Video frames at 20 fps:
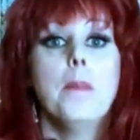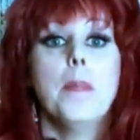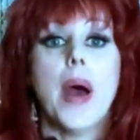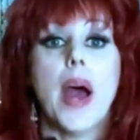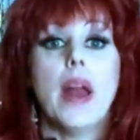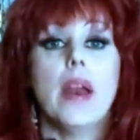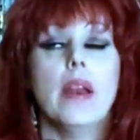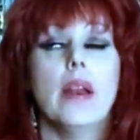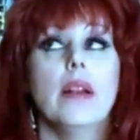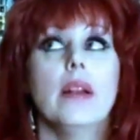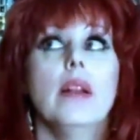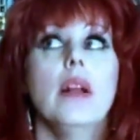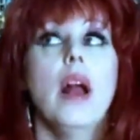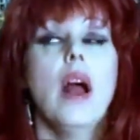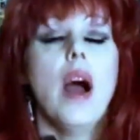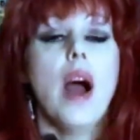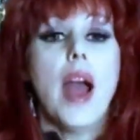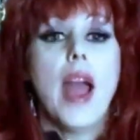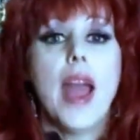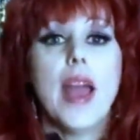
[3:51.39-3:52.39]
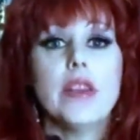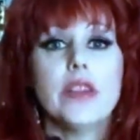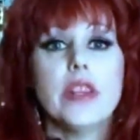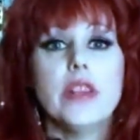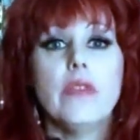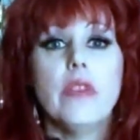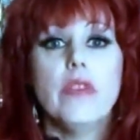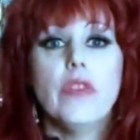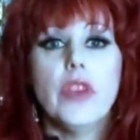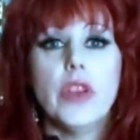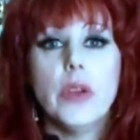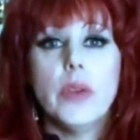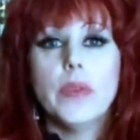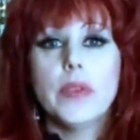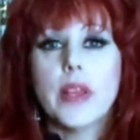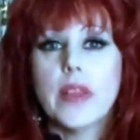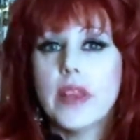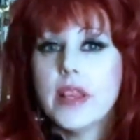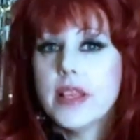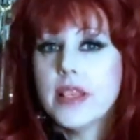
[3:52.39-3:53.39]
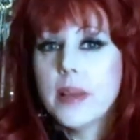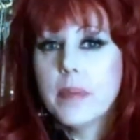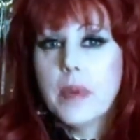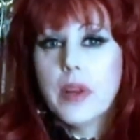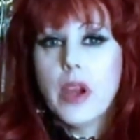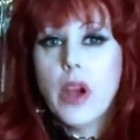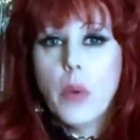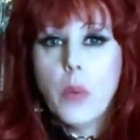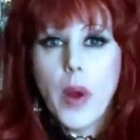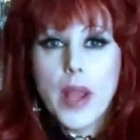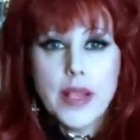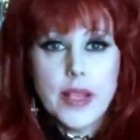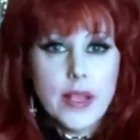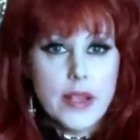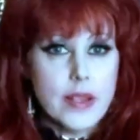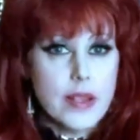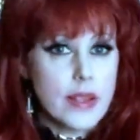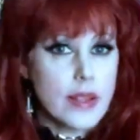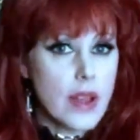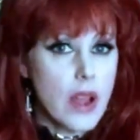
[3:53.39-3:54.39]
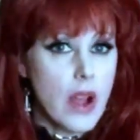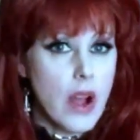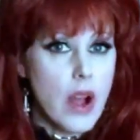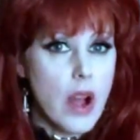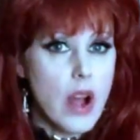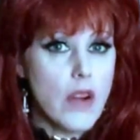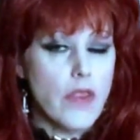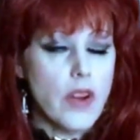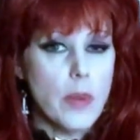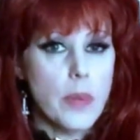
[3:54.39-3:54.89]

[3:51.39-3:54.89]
But I actually reviewed something similar, a weighted scarf.